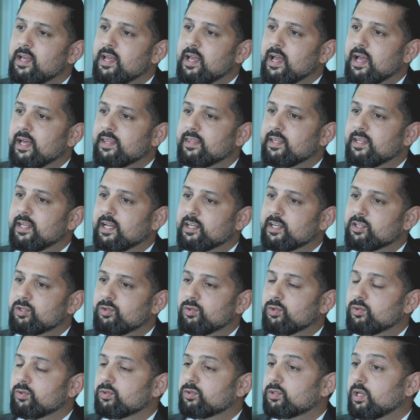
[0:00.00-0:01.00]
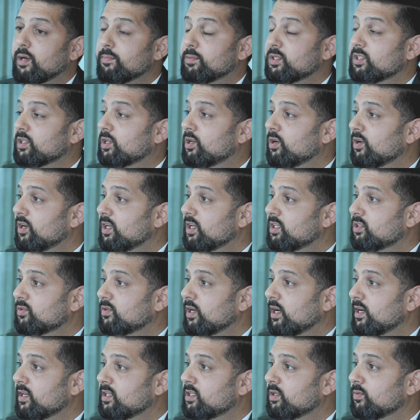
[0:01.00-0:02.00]
and the national cybersecurity
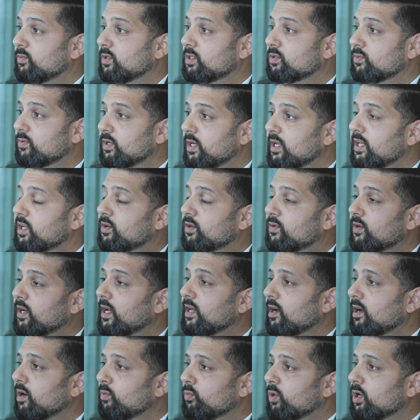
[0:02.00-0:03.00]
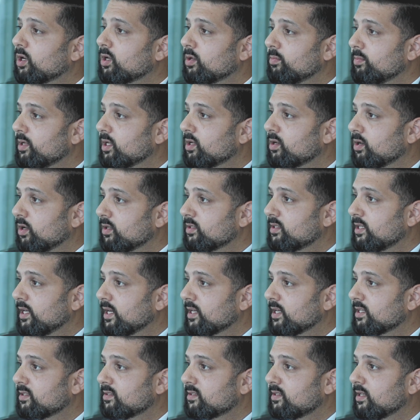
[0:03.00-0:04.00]
strategy, which really create a welcoming
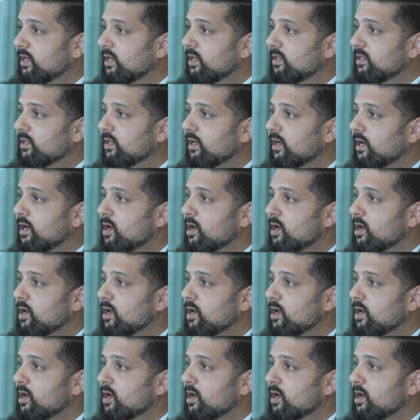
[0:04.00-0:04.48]
context and